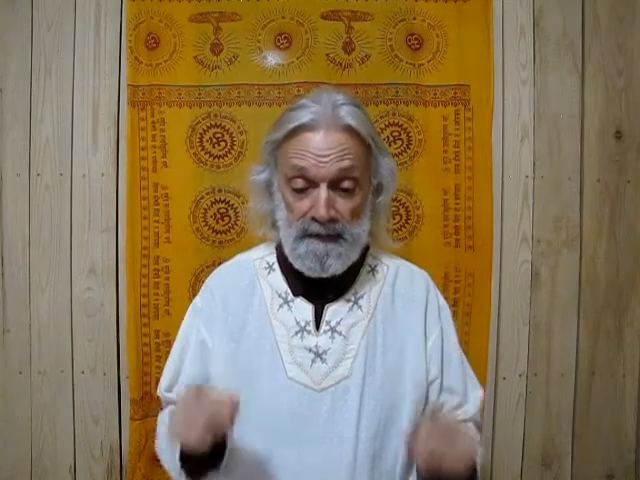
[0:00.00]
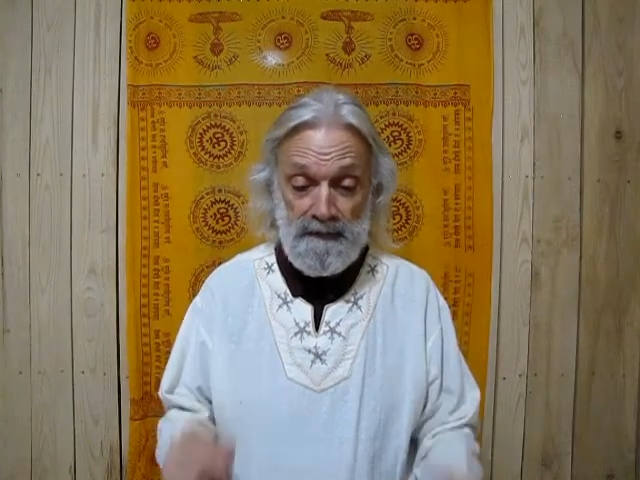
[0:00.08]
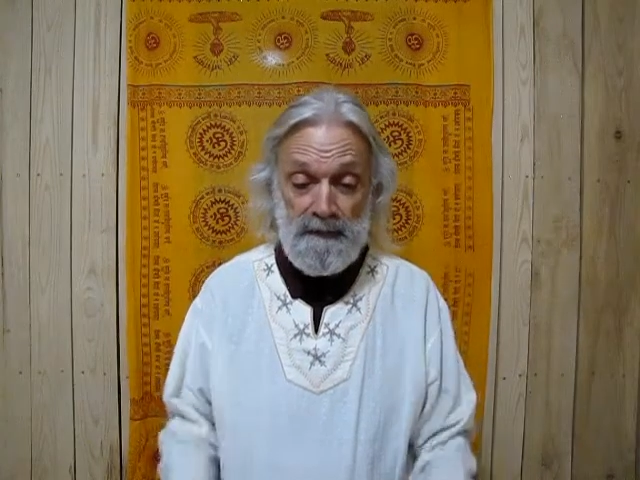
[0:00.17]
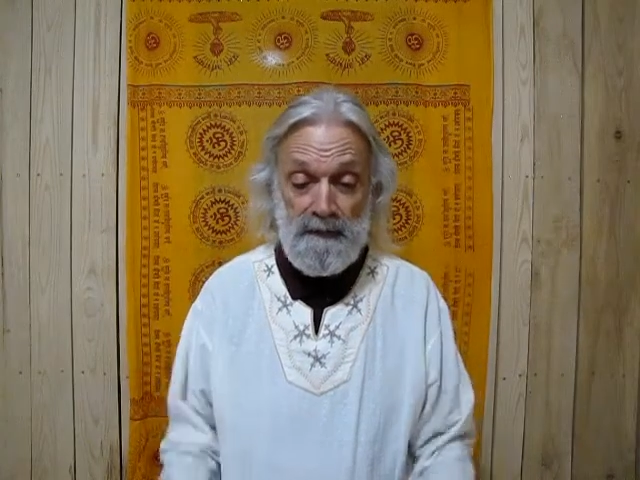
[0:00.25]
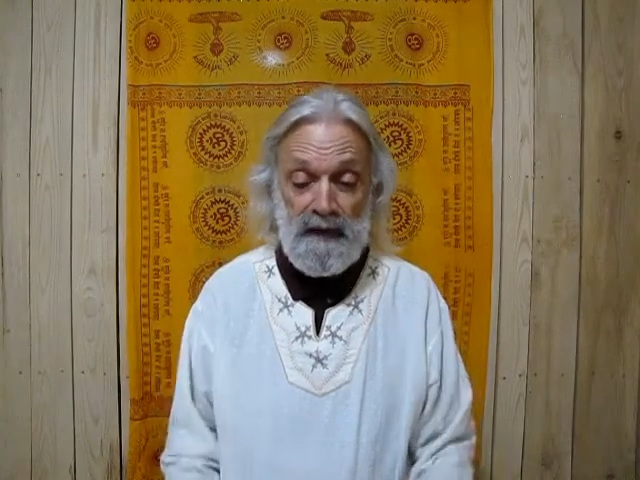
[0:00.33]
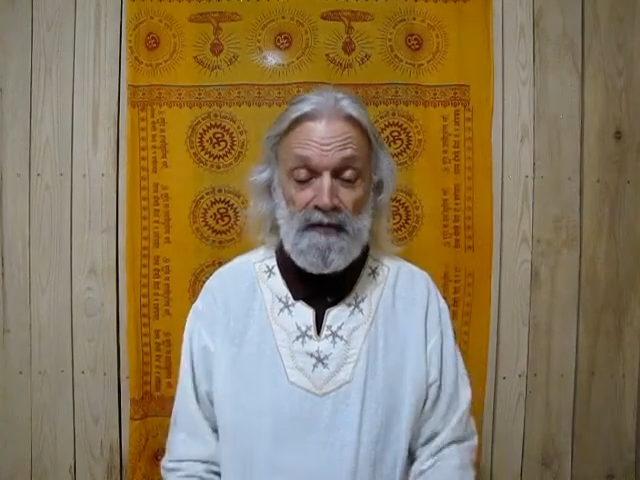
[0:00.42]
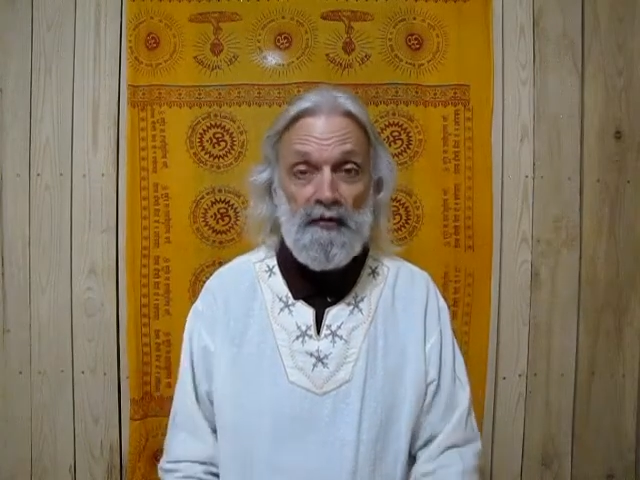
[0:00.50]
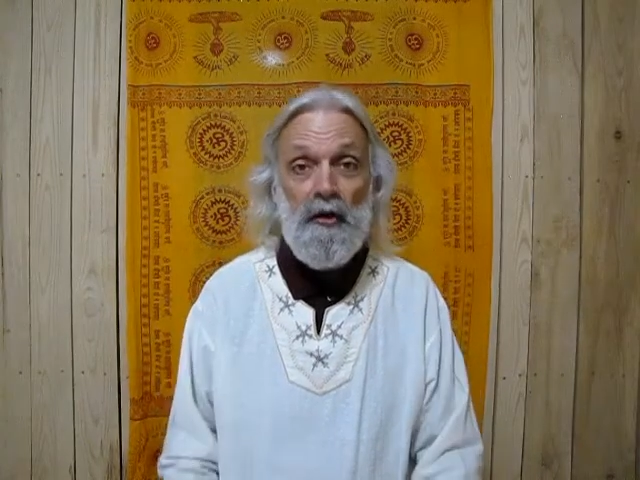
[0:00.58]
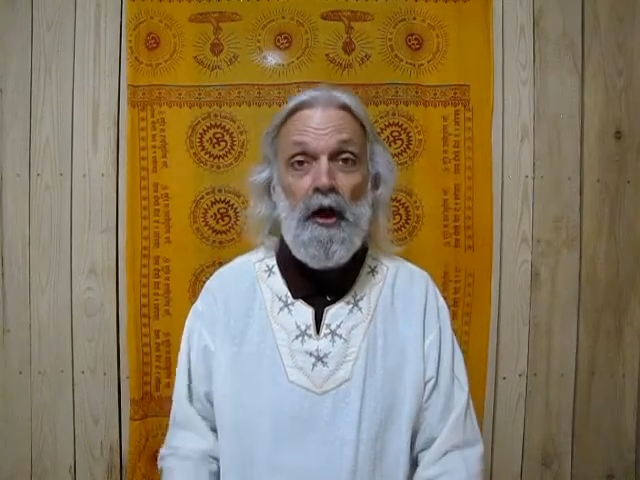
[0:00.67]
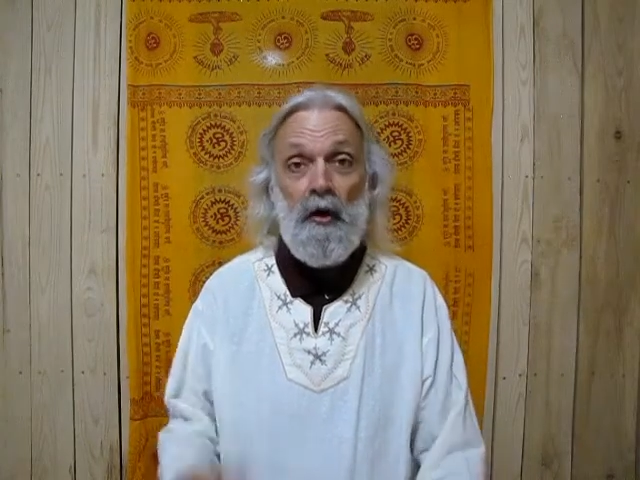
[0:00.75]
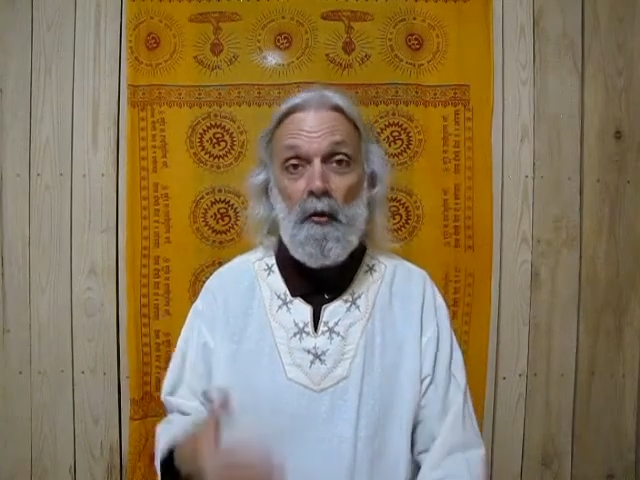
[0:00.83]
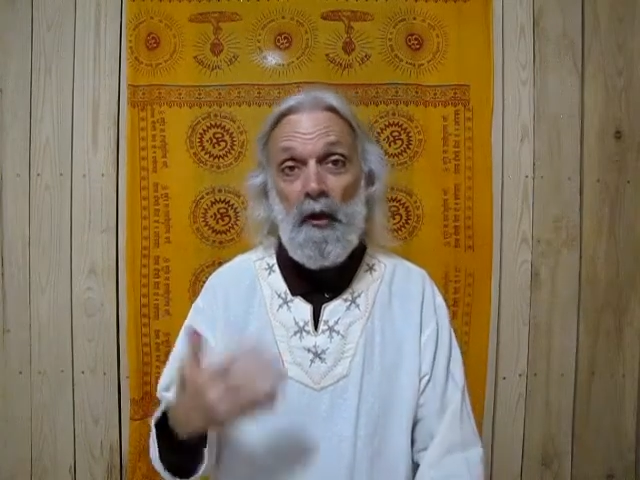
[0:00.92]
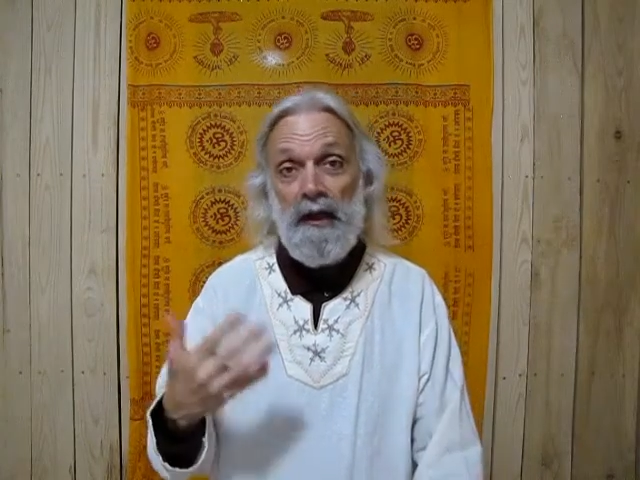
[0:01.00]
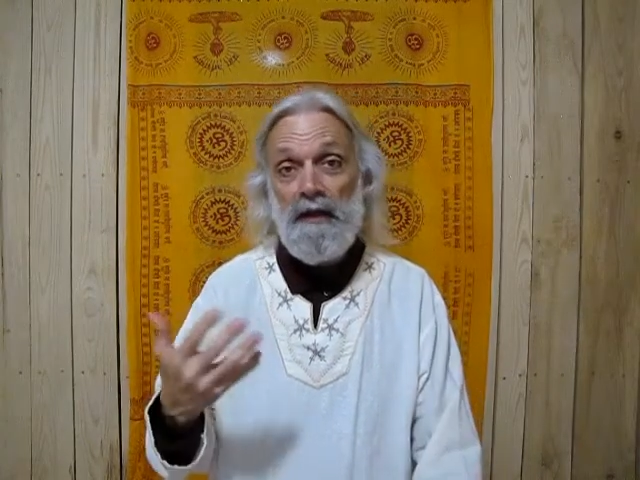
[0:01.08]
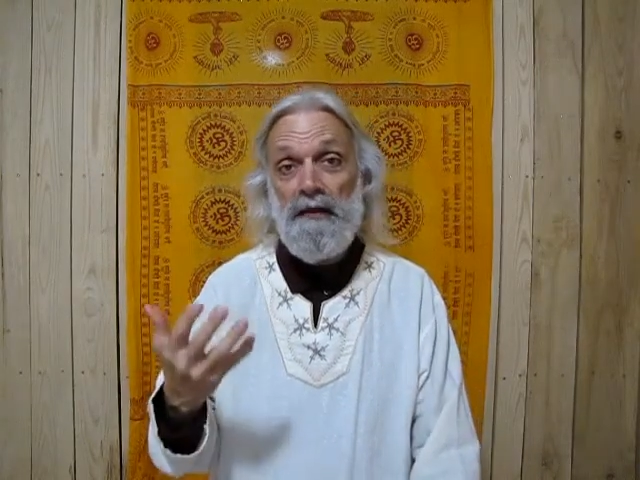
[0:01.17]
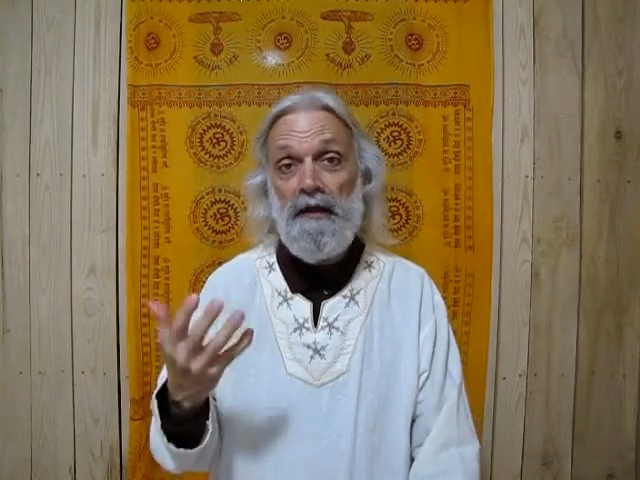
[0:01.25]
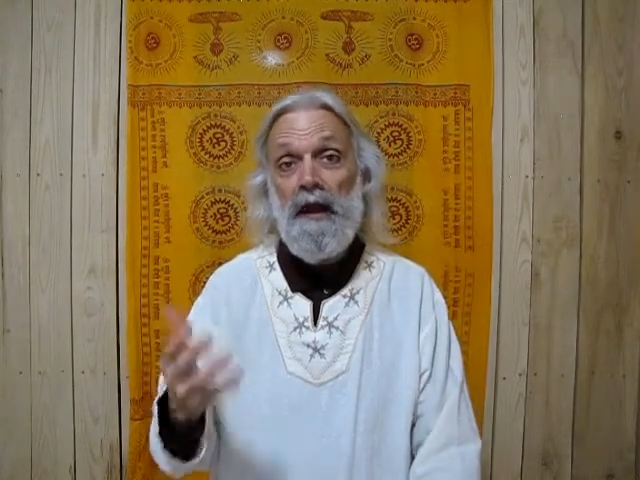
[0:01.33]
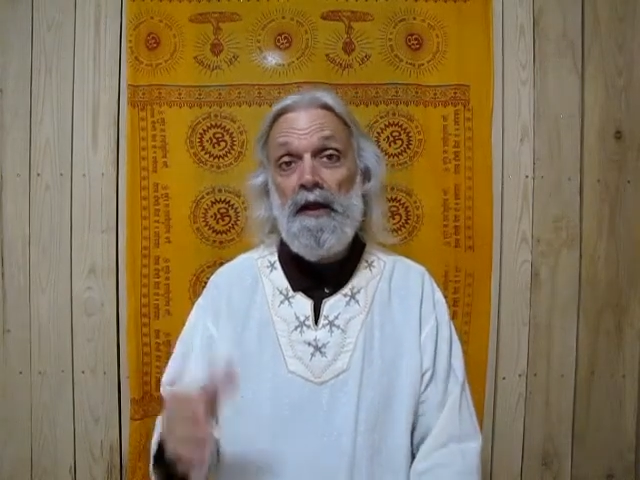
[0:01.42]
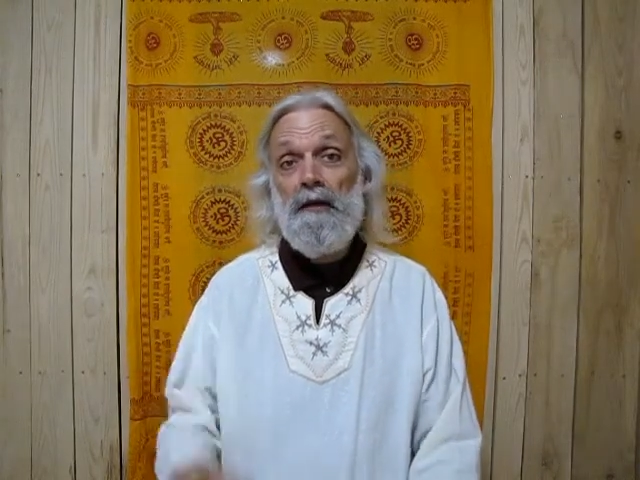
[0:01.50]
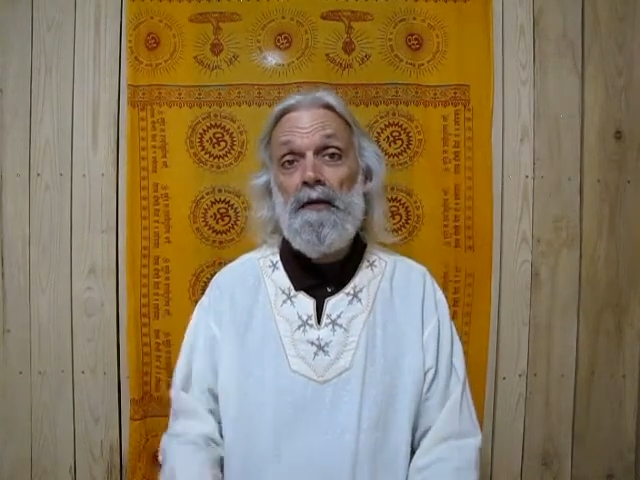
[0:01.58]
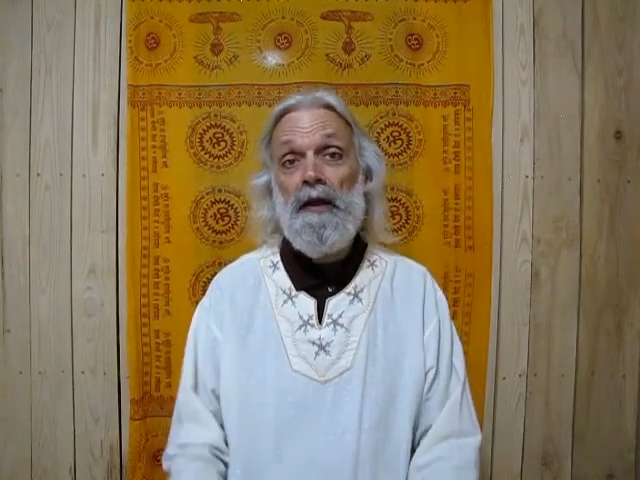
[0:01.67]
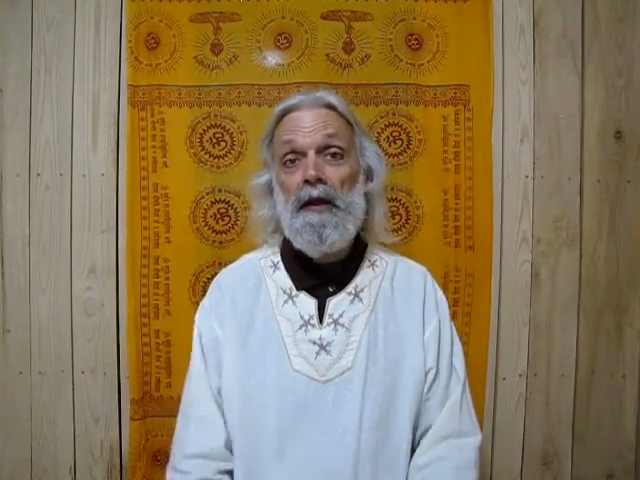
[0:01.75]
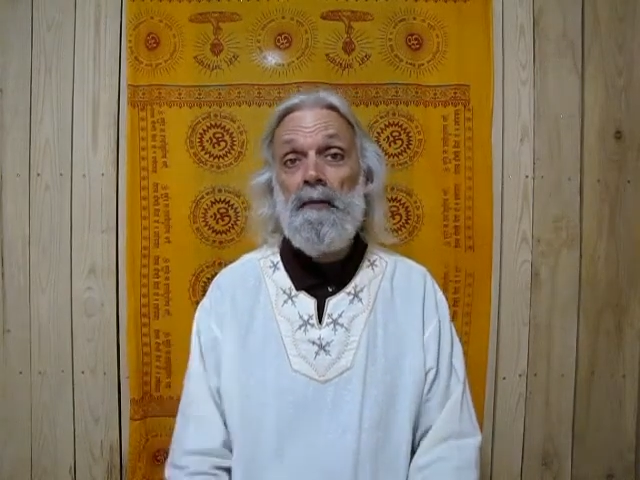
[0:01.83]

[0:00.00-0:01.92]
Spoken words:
that's not quite the end there,